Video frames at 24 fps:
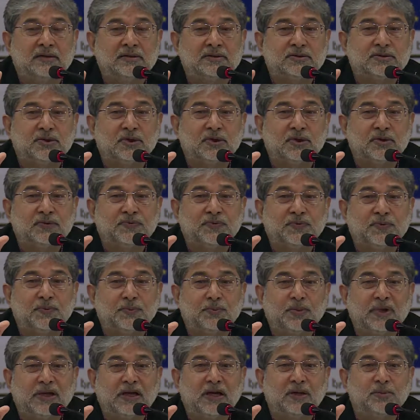sort
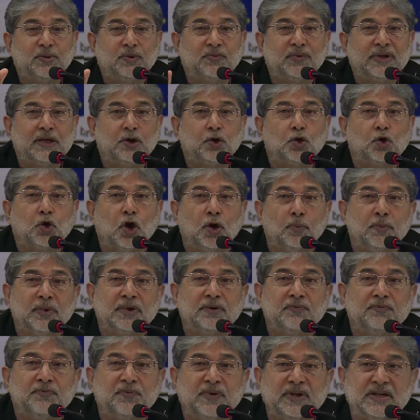of become a very
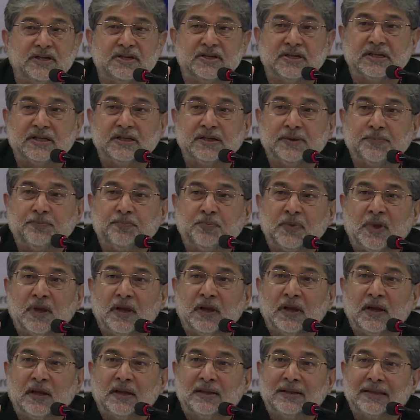common feature
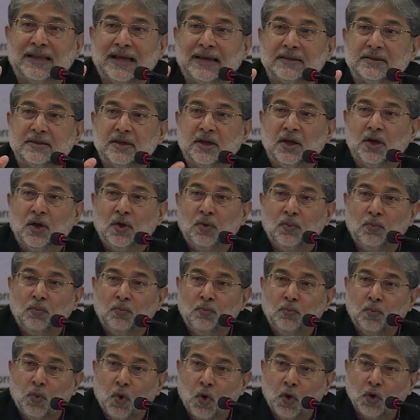that
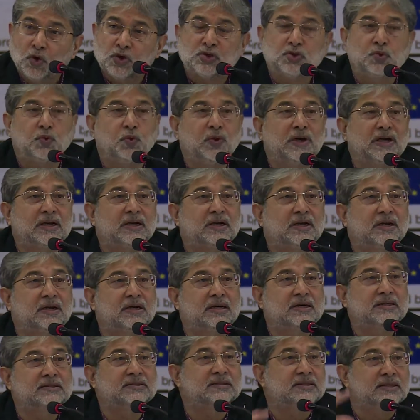most
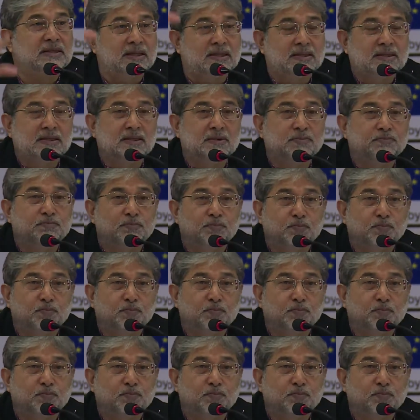workers in the